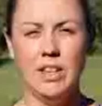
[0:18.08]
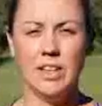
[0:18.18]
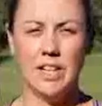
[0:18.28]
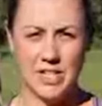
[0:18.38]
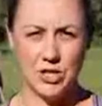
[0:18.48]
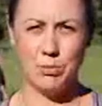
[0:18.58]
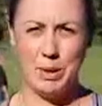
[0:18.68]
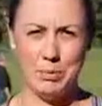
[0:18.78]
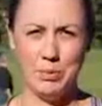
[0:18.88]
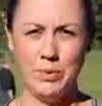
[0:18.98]
the Gadigal
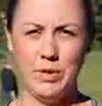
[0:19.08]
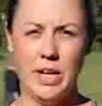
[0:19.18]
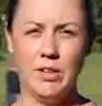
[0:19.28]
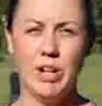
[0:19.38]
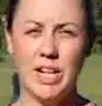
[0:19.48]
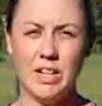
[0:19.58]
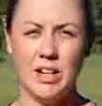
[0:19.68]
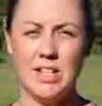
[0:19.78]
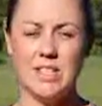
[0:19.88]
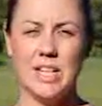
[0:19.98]
people, and
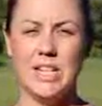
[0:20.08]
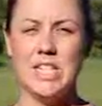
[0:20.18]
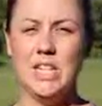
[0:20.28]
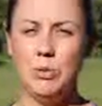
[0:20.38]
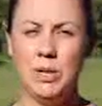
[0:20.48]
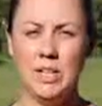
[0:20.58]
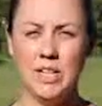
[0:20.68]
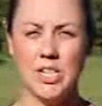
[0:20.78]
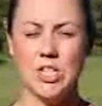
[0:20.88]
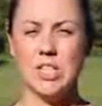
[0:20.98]
recognise their continuing
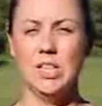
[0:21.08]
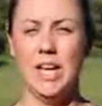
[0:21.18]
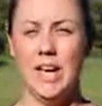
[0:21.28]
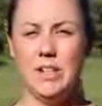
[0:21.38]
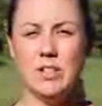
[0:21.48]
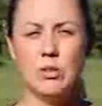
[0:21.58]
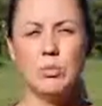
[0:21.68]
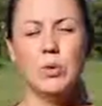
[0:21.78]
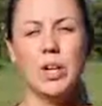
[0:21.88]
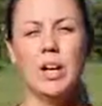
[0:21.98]
connection to land,
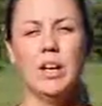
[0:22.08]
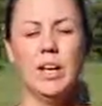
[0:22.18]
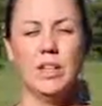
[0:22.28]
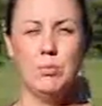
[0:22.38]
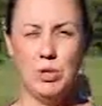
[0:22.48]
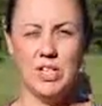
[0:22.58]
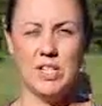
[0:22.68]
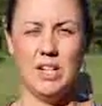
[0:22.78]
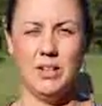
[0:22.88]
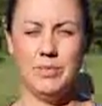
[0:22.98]
water and
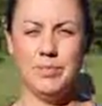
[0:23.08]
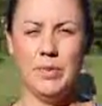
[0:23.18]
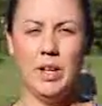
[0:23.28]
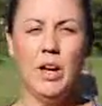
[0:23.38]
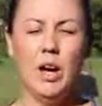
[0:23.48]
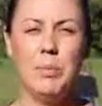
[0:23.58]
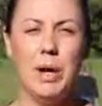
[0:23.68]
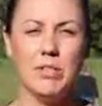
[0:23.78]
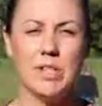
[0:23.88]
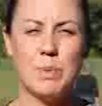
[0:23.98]
community. I
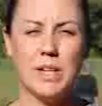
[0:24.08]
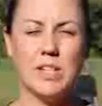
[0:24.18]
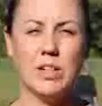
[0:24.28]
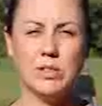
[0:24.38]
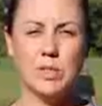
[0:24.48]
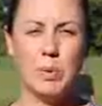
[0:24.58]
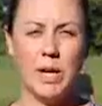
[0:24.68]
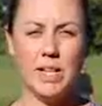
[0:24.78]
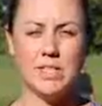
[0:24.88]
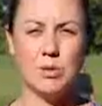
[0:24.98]
pay respect to elders
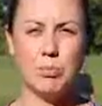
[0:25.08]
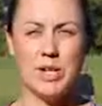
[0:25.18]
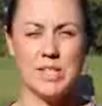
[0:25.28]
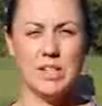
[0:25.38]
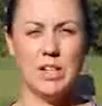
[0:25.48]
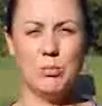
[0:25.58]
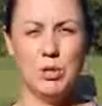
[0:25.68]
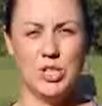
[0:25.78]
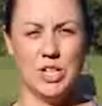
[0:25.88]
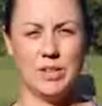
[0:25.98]
past, present and
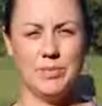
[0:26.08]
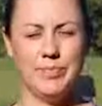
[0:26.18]
emerging.